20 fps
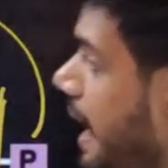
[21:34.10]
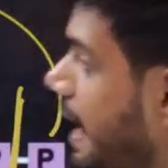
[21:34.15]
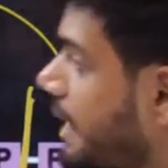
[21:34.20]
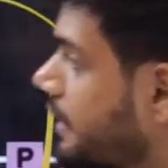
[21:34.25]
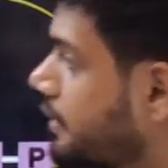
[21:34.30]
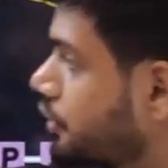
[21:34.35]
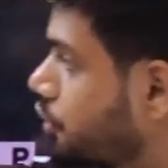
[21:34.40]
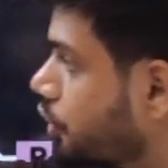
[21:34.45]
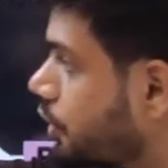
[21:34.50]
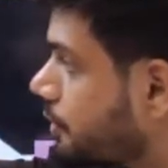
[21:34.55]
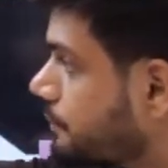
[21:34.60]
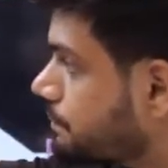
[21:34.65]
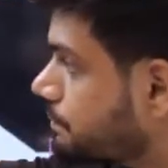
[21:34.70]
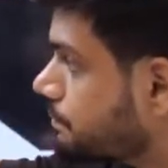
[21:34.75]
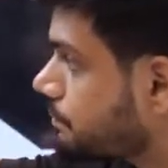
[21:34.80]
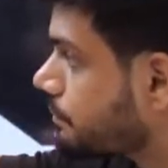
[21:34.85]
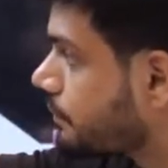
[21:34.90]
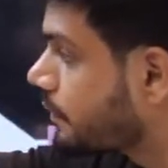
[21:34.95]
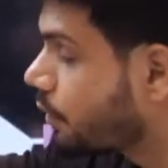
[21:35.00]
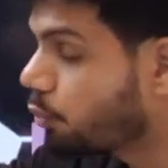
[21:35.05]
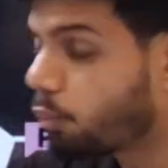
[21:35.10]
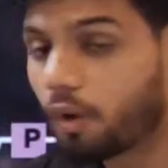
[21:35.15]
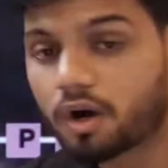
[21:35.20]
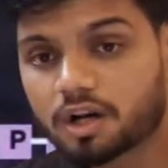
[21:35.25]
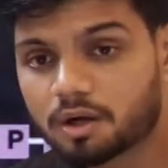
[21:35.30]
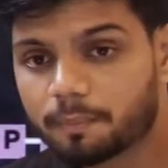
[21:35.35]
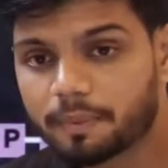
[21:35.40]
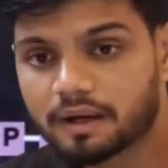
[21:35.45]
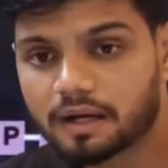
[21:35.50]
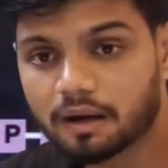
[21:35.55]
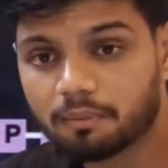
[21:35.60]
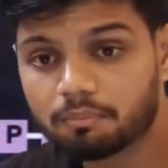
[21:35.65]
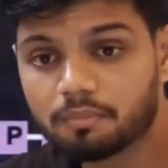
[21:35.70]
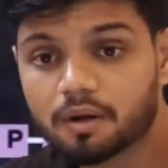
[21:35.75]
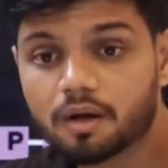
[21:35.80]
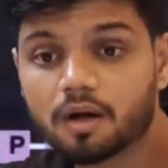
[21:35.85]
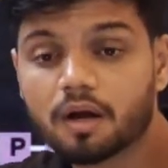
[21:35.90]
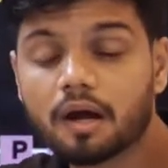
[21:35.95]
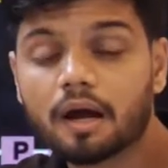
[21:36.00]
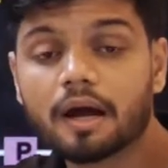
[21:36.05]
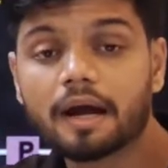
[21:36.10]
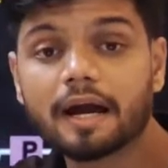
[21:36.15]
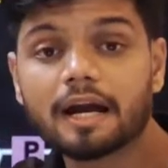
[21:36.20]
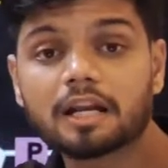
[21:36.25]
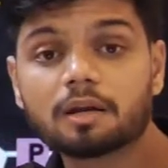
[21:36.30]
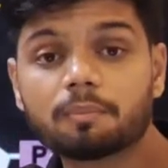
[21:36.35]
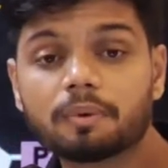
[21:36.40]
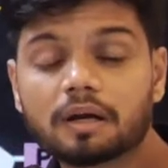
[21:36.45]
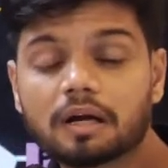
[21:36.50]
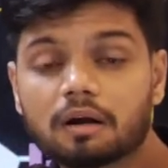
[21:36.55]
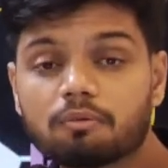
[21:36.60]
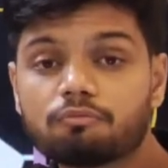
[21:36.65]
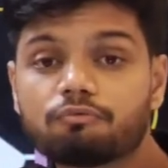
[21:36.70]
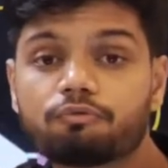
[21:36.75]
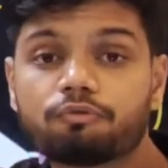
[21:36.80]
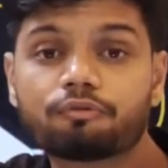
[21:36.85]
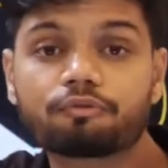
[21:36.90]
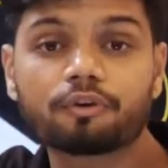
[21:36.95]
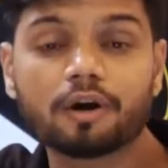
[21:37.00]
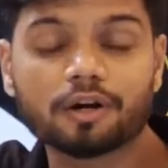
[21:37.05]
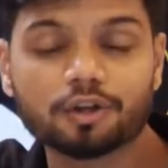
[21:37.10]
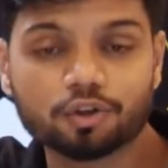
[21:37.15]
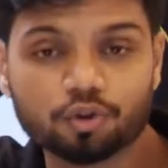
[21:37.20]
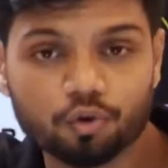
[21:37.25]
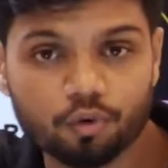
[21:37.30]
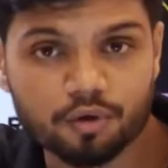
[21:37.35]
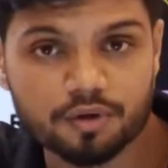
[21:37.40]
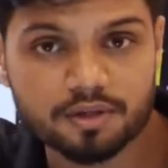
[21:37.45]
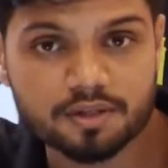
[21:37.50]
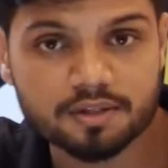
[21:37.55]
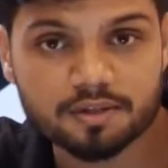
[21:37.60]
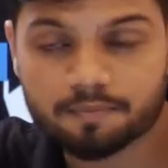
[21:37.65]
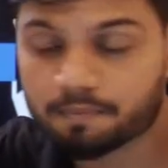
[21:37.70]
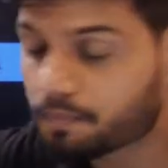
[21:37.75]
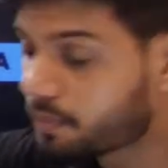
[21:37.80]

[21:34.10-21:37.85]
add it here, what will become? It will become fructose